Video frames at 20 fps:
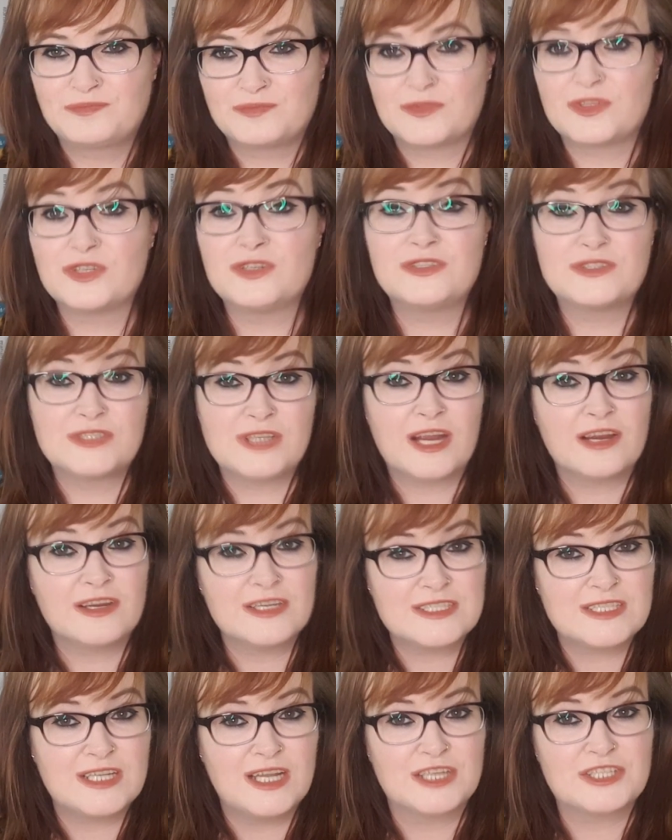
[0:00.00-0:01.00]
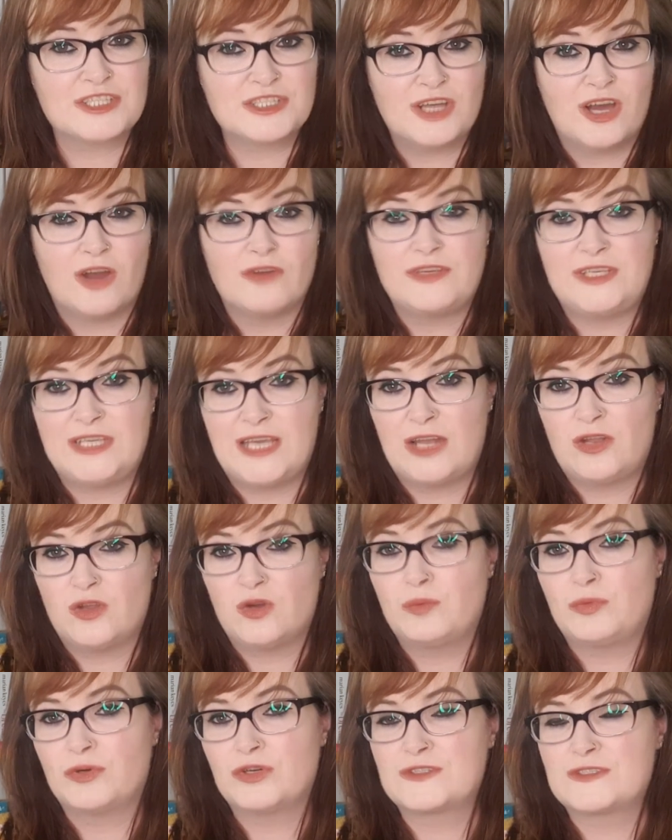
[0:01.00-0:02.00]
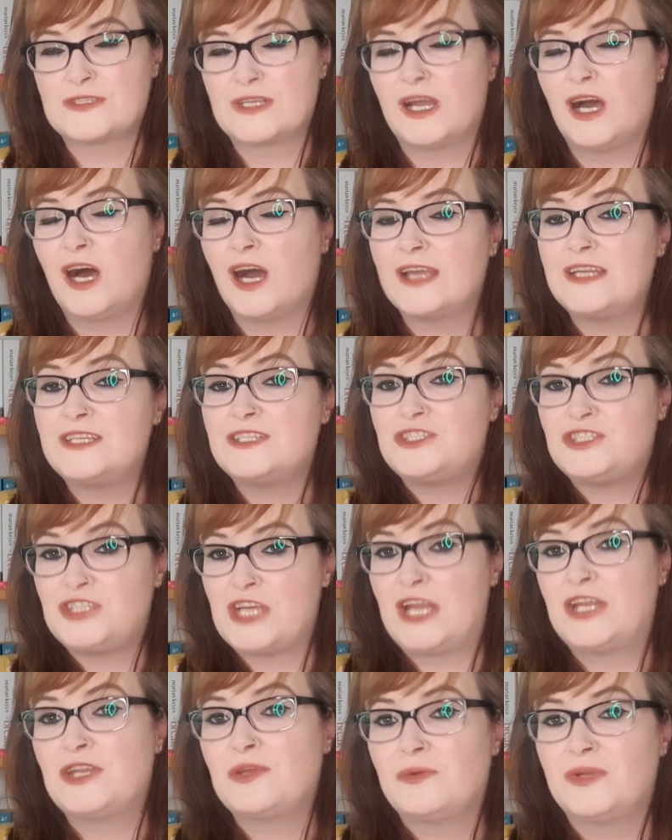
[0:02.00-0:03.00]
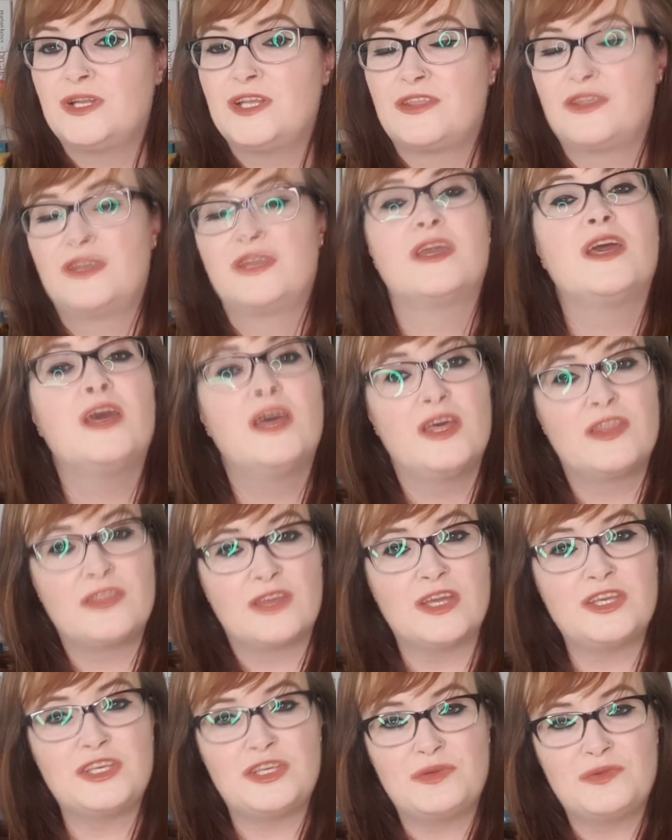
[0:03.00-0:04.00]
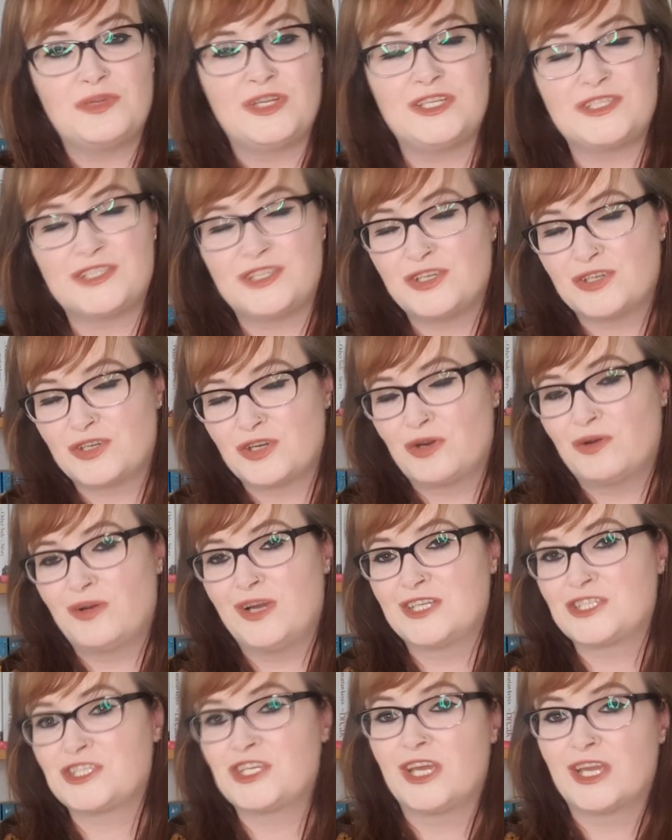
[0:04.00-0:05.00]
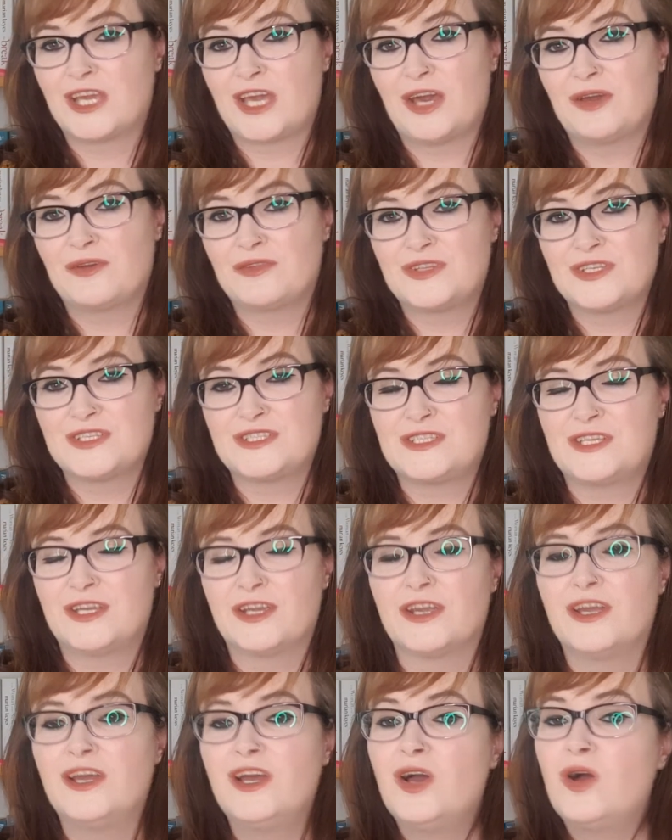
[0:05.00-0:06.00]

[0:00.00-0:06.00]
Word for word: Those are a selection of yellow books that I genuinely think that you need to go and check out this year.